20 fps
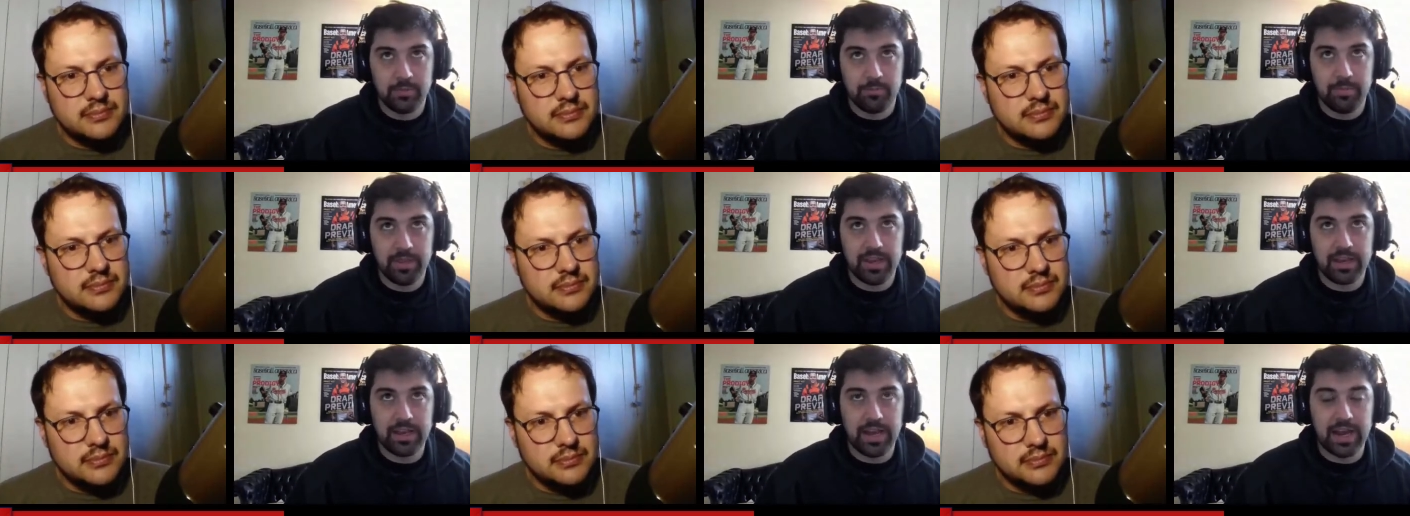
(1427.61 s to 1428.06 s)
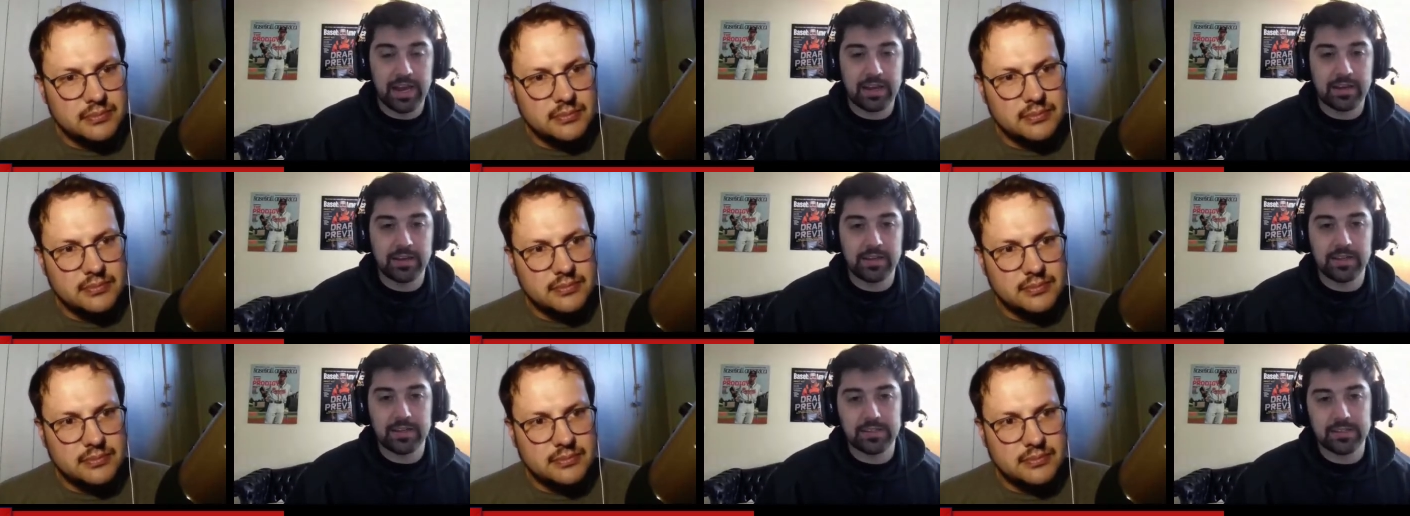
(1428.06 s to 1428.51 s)
Speaker 1: mid
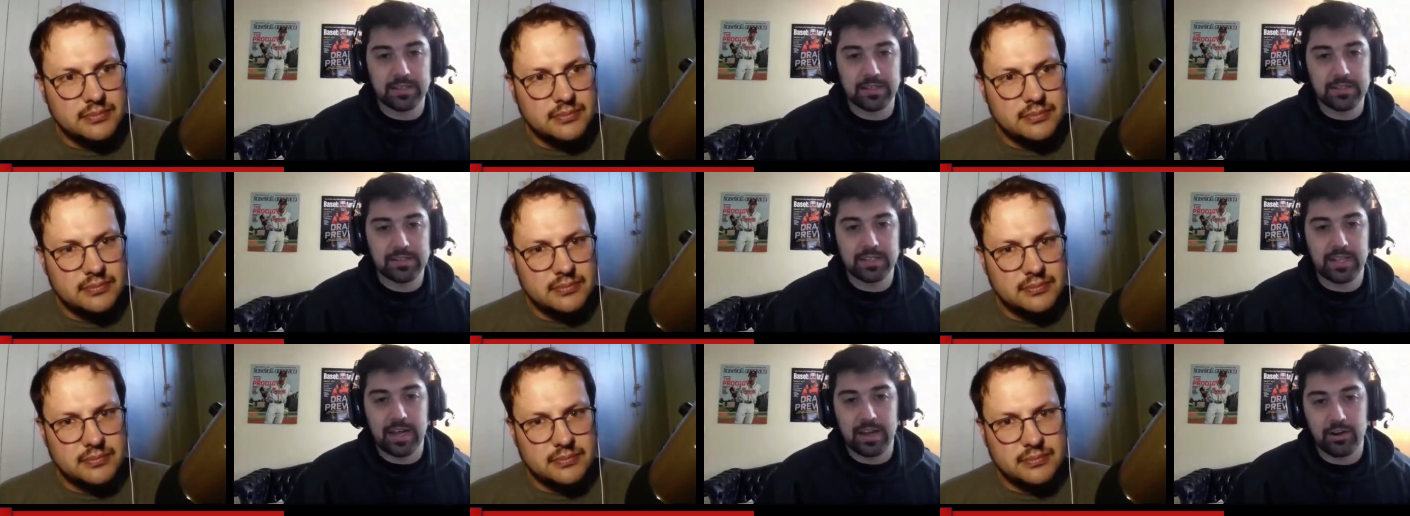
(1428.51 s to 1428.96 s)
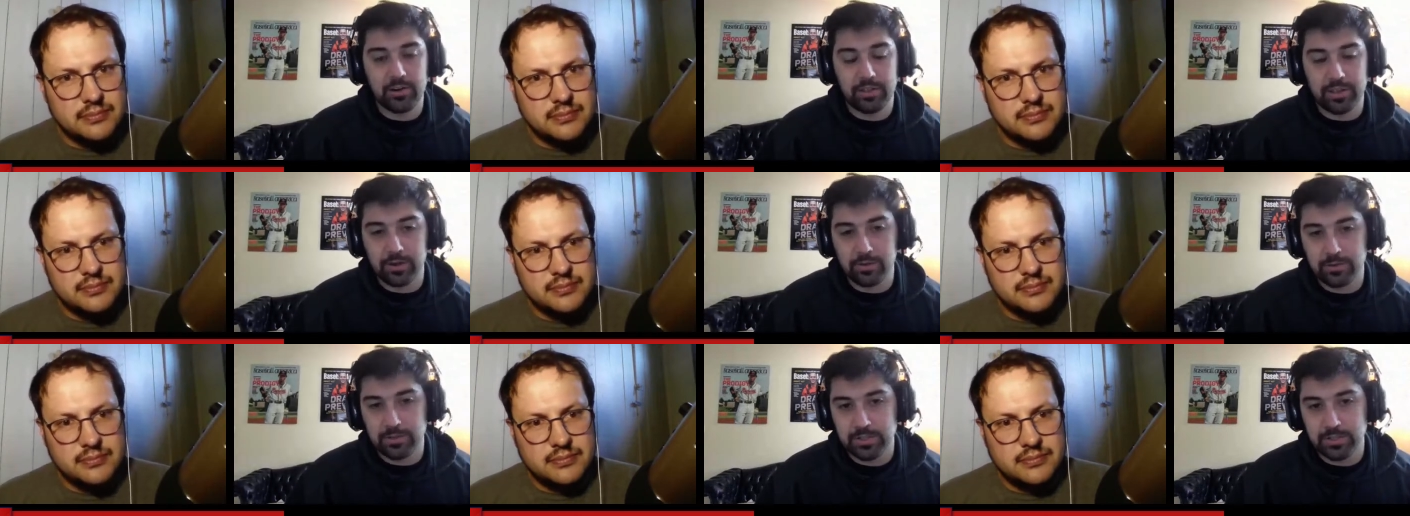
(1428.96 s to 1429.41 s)
90s and a slider
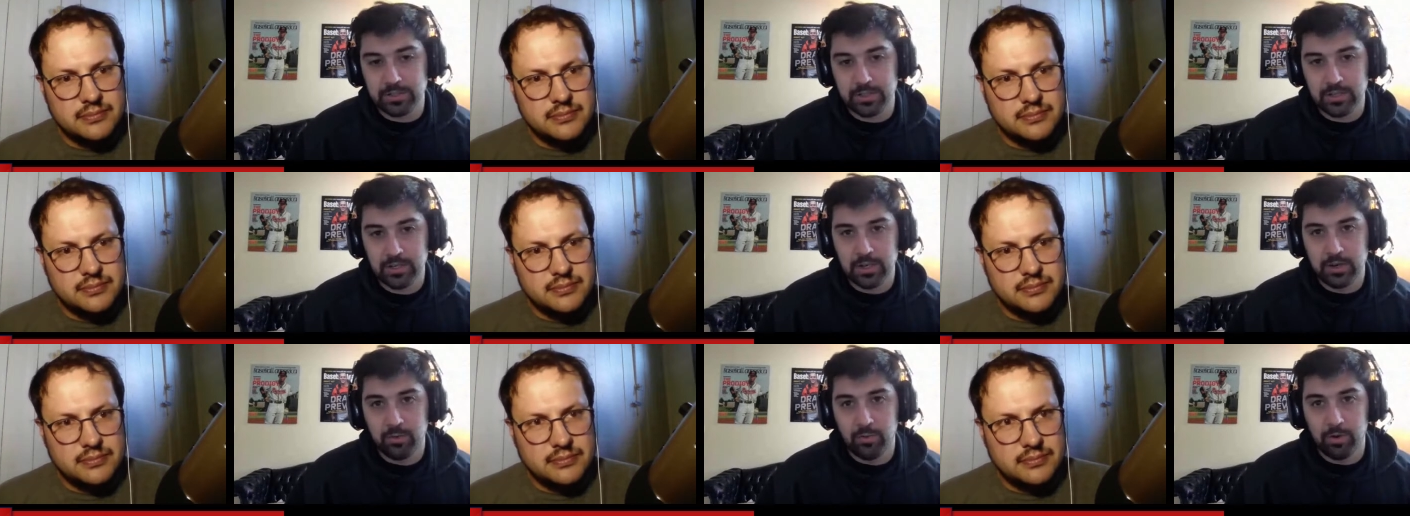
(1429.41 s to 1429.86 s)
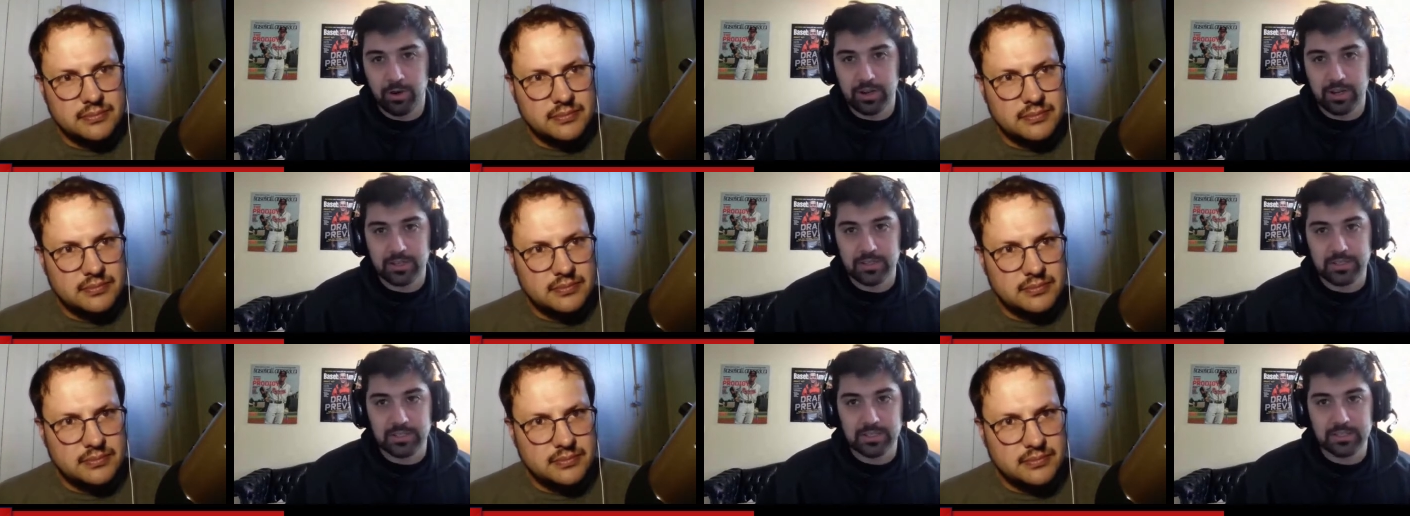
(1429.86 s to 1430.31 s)
that was pretty
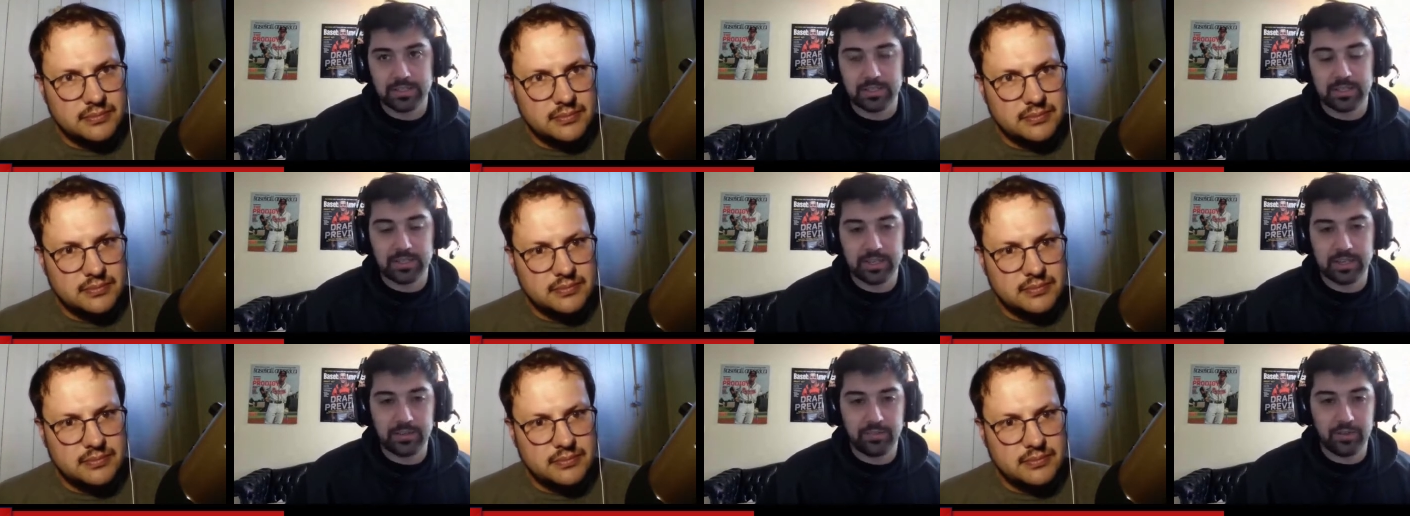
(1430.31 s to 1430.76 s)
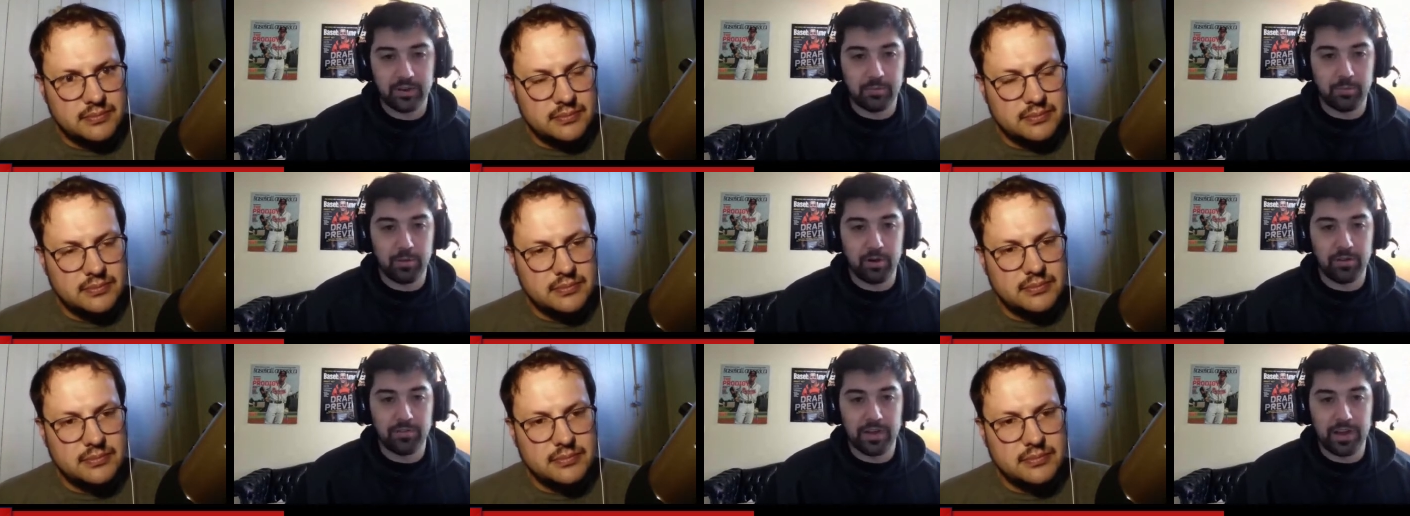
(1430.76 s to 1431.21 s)
consistently given
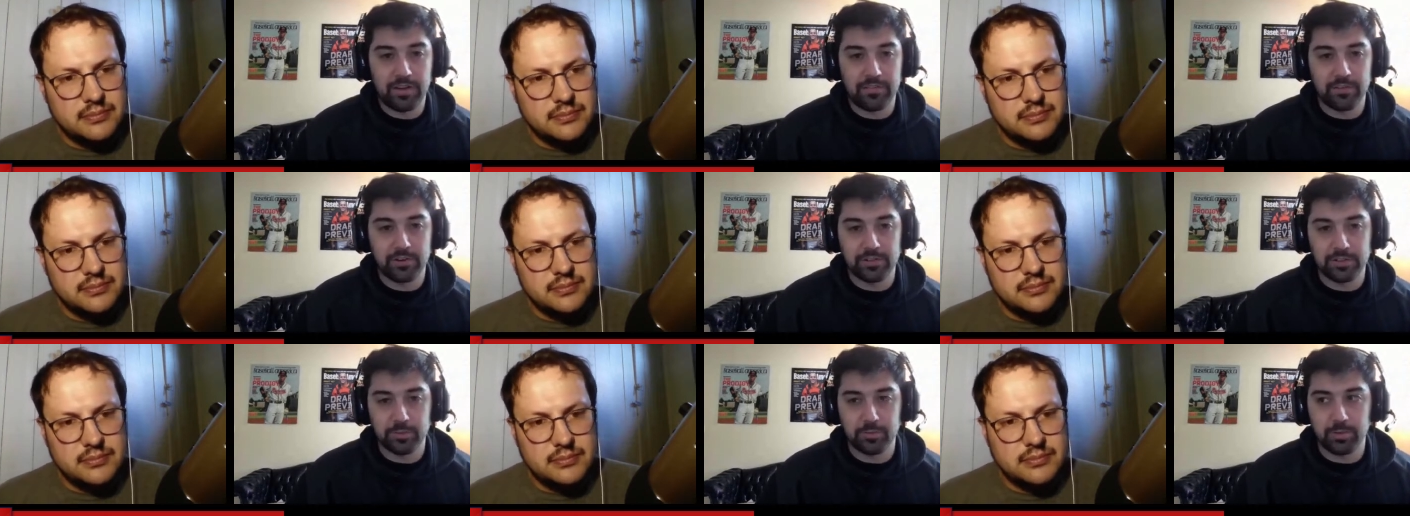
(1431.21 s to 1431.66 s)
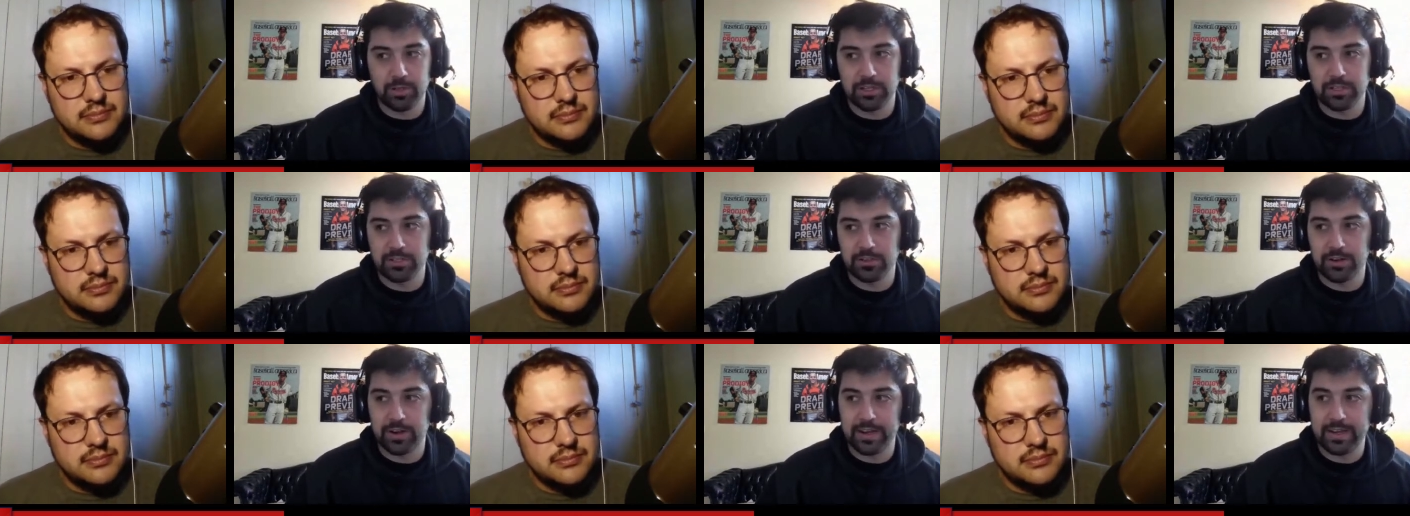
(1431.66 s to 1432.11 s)
above average or
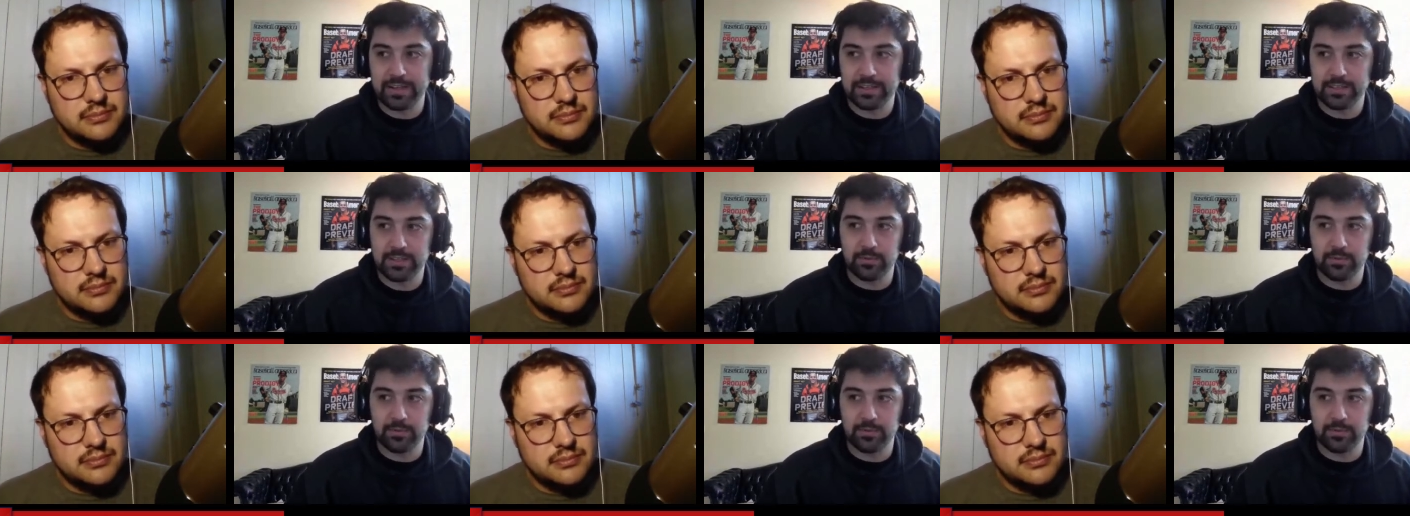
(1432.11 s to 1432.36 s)
plus grades.